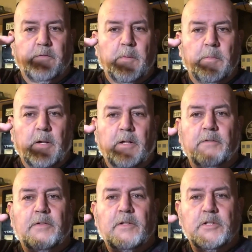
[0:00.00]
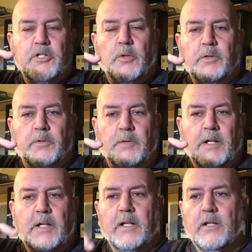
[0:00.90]
from above showing the
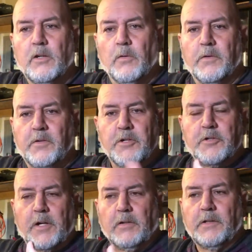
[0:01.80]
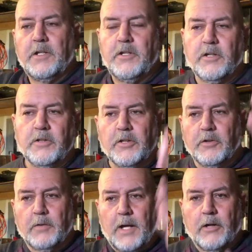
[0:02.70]
rig going through the trail, and then you can
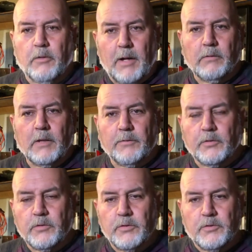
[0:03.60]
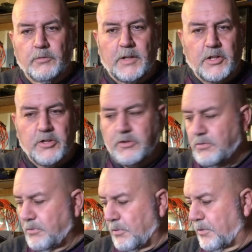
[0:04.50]
do a ground level rig
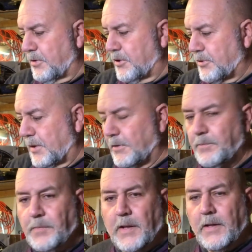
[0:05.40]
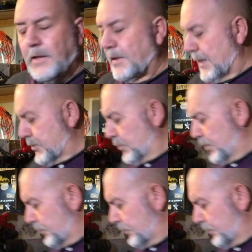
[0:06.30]
going through the trail. That's one of the